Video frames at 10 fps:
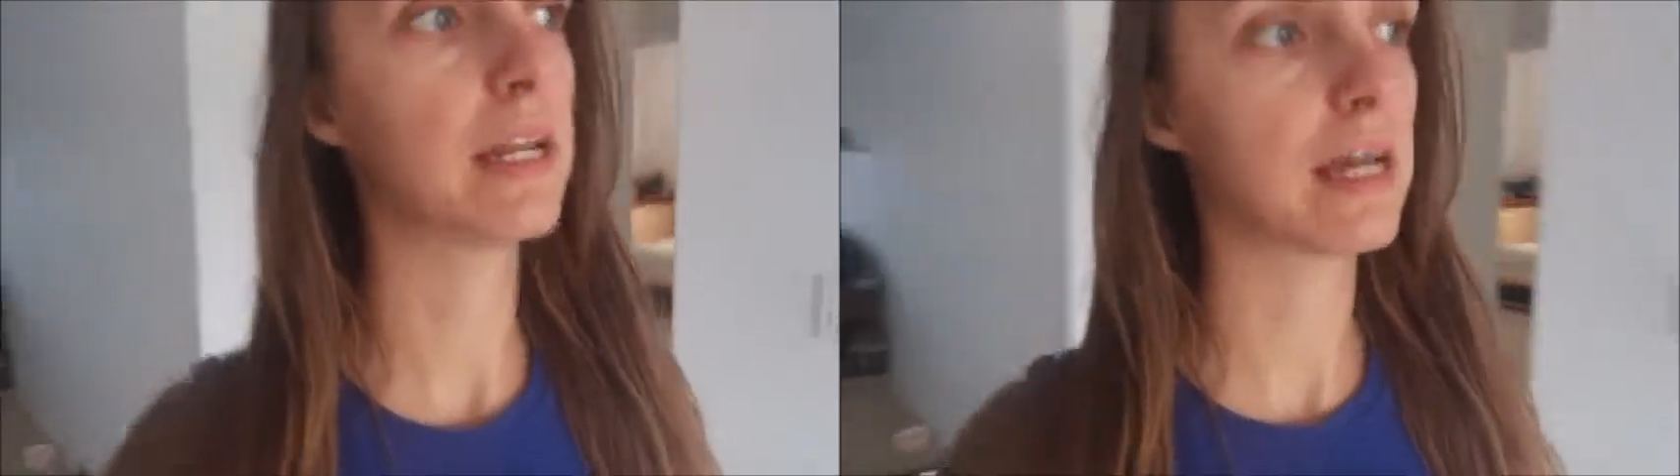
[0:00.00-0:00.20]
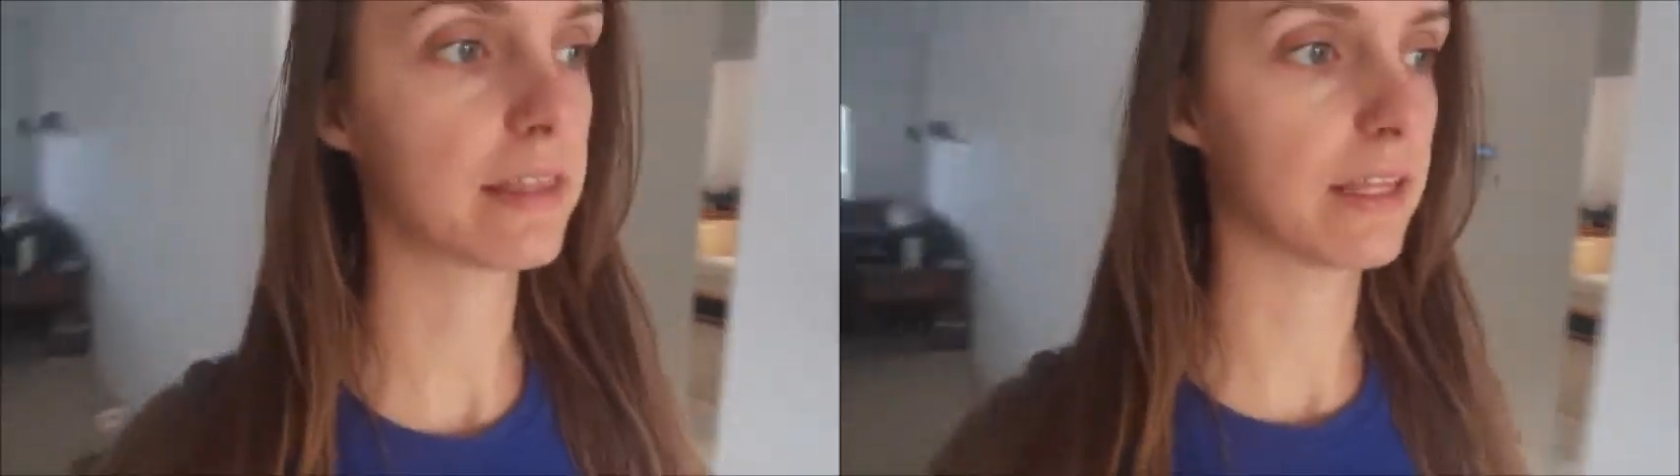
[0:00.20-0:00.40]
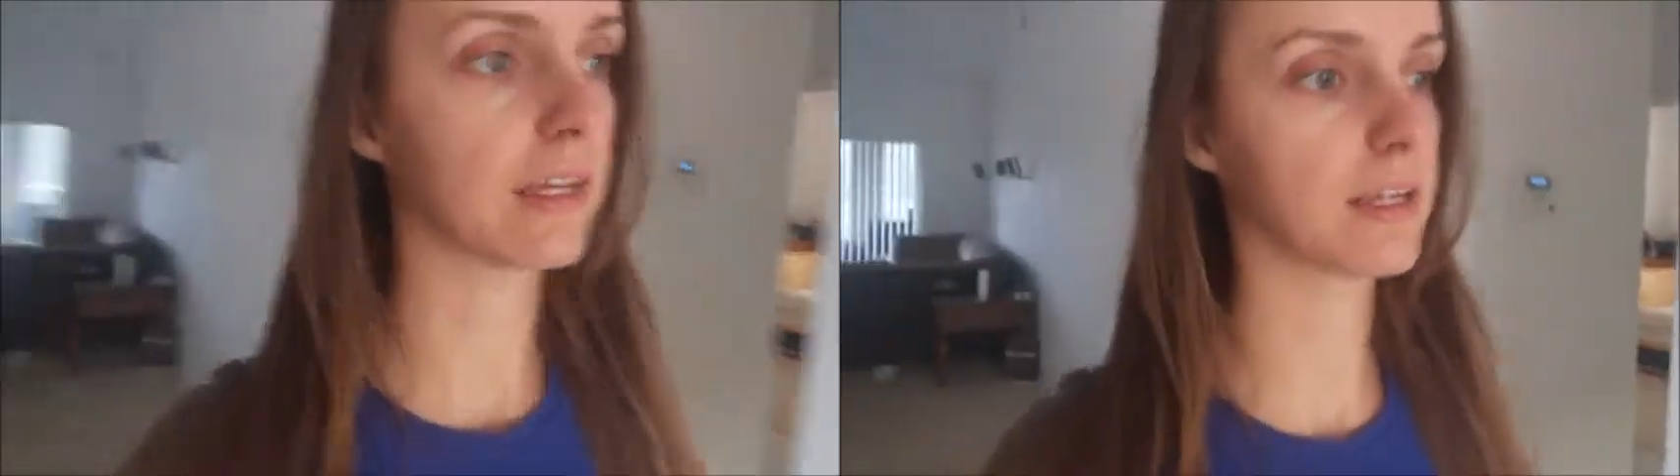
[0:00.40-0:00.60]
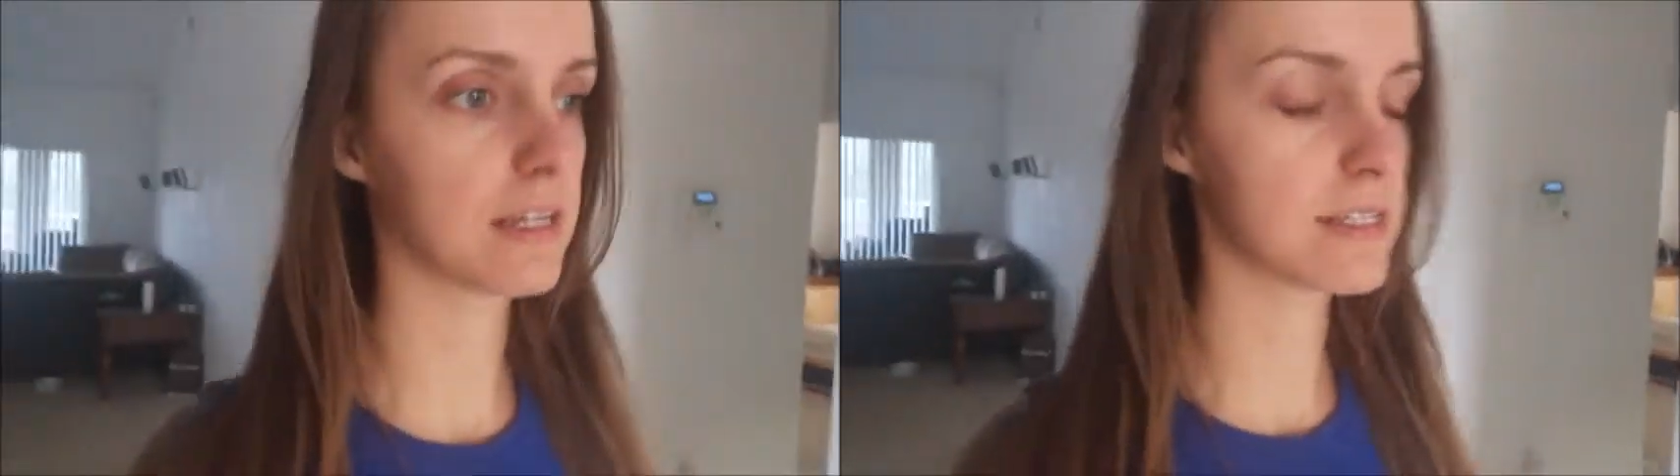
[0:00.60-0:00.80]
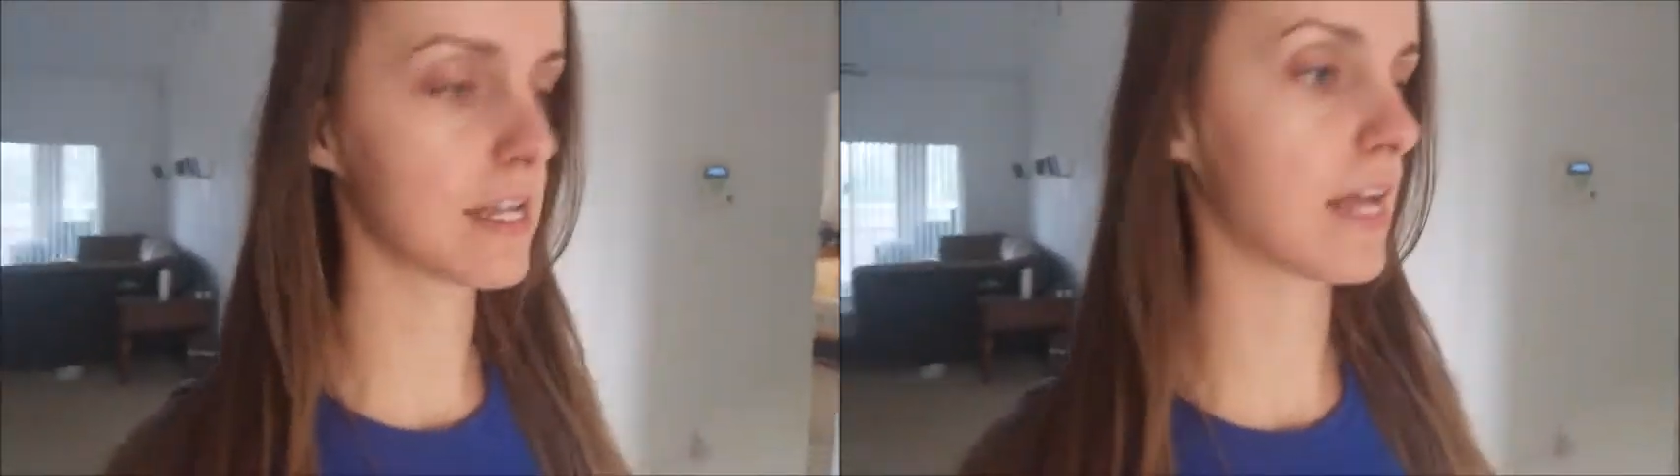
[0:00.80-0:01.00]
Nothing.
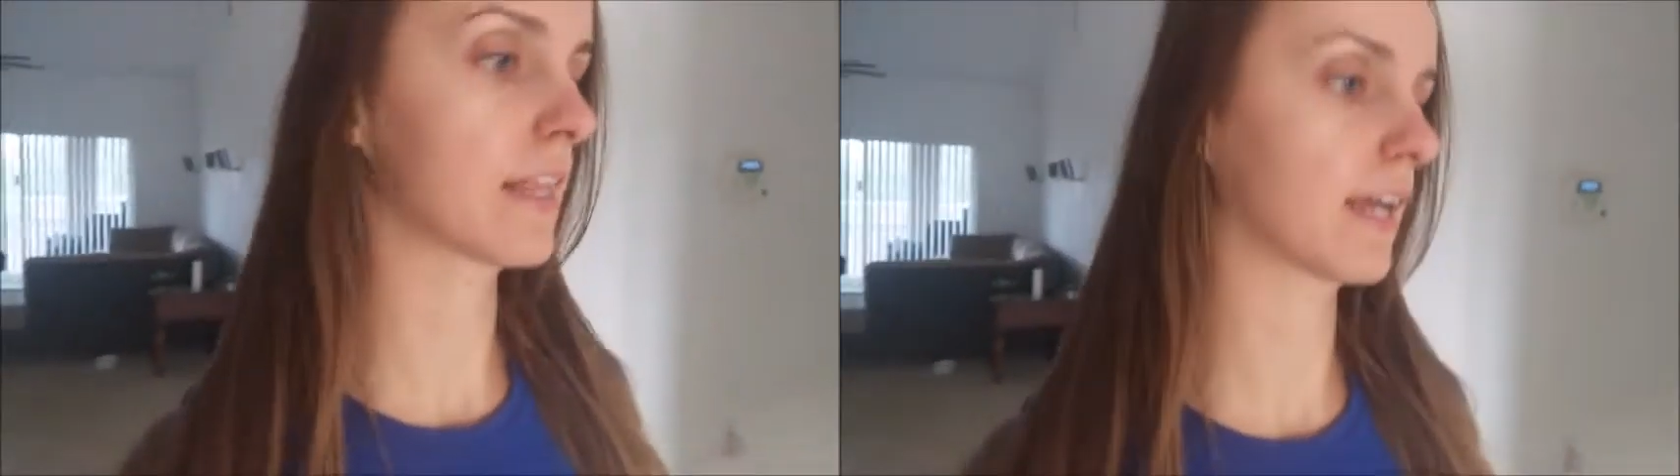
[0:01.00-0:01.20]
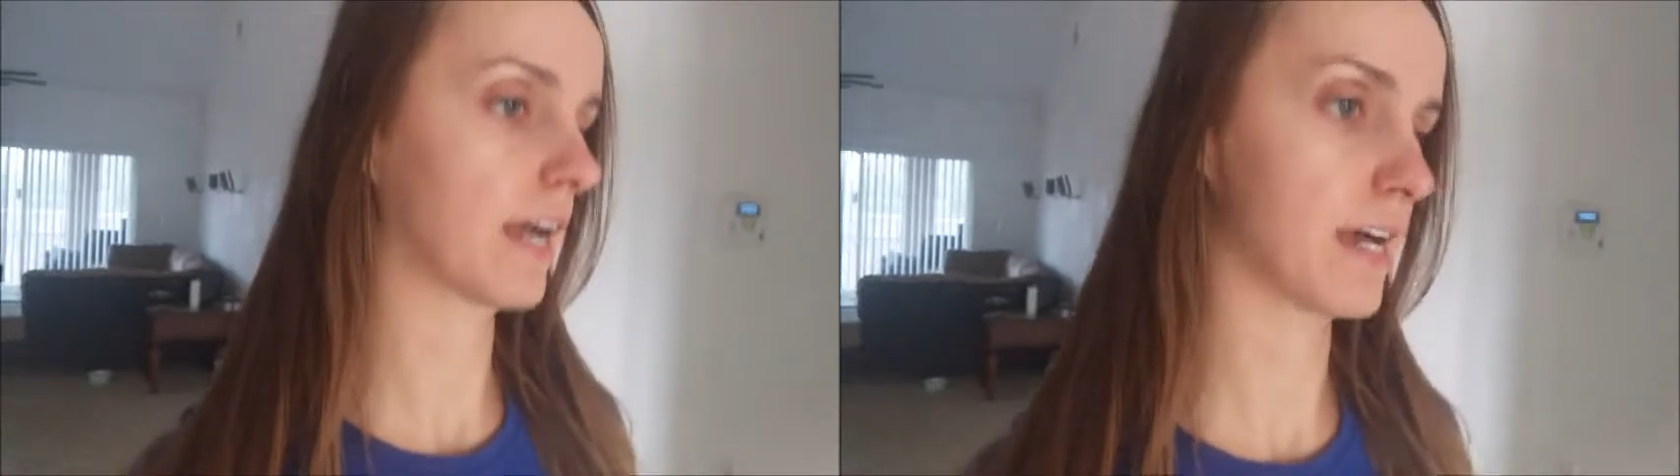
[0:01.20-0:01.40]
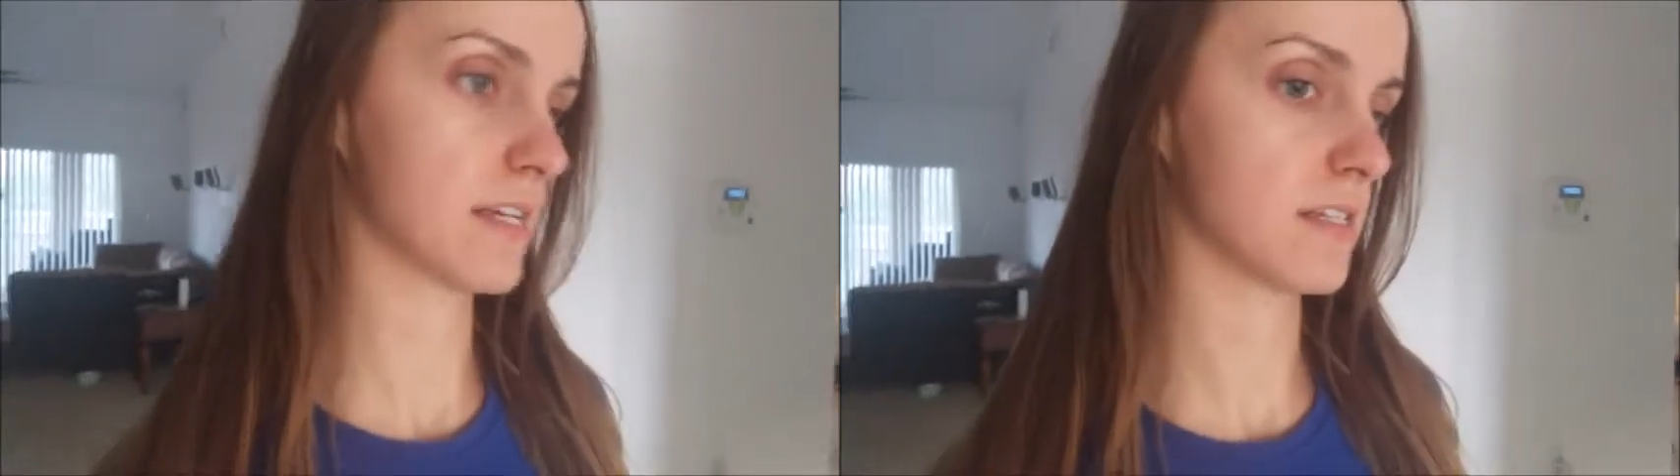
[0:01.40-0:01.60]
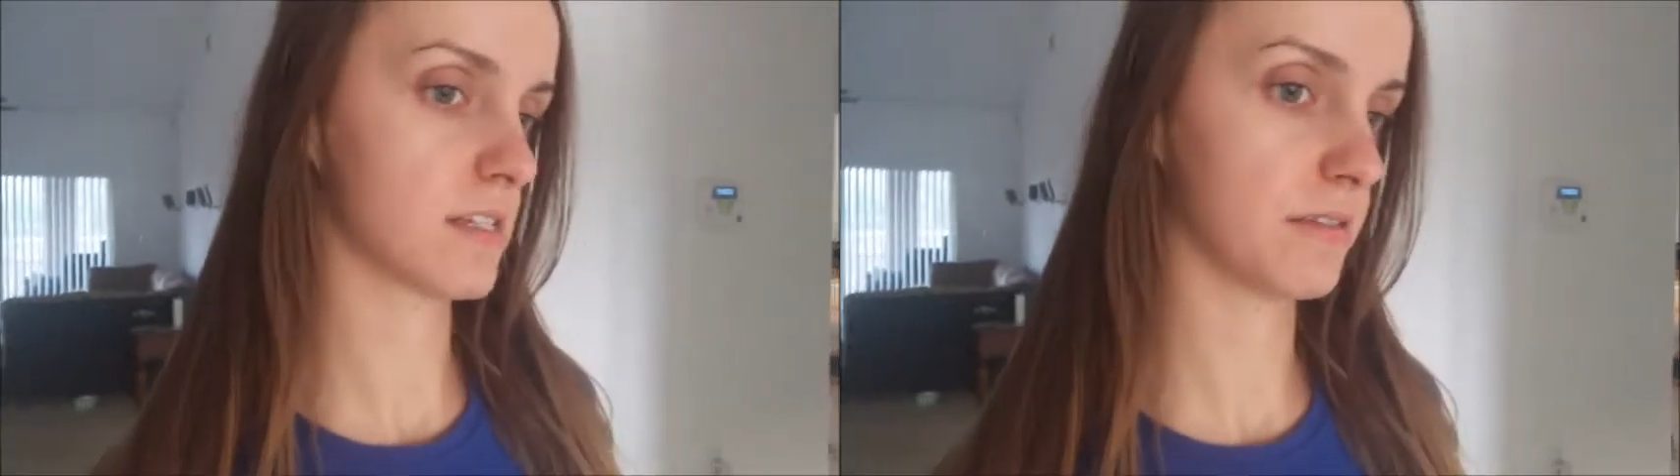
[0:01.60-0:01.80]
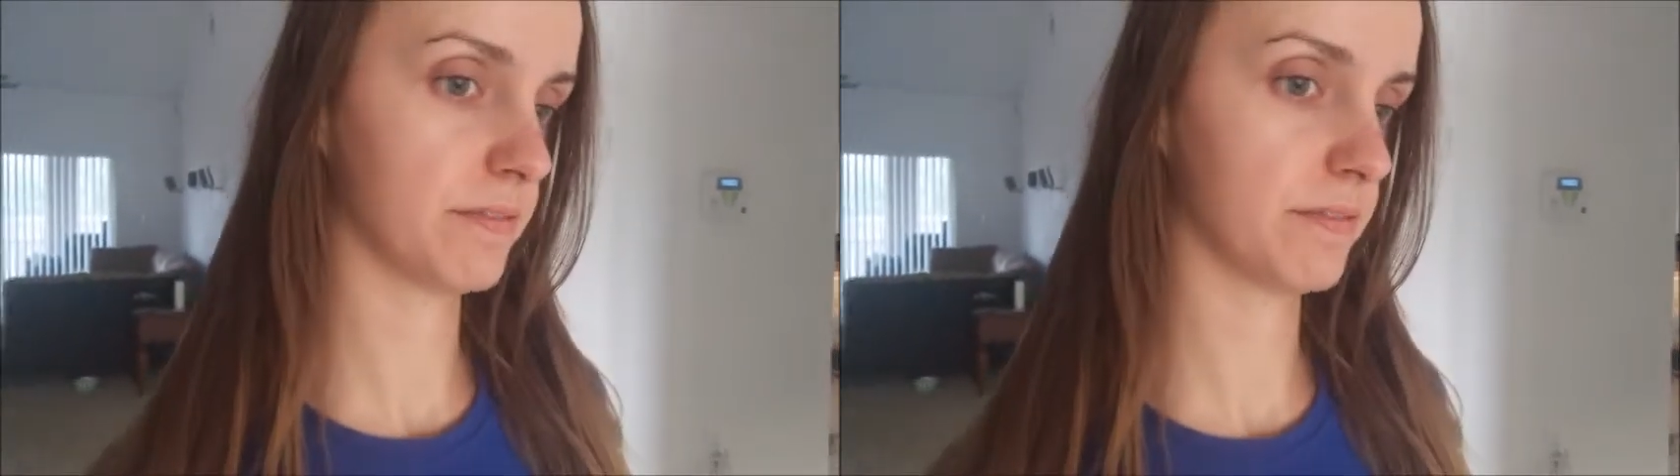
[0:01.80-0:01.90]
It's nothing, guys.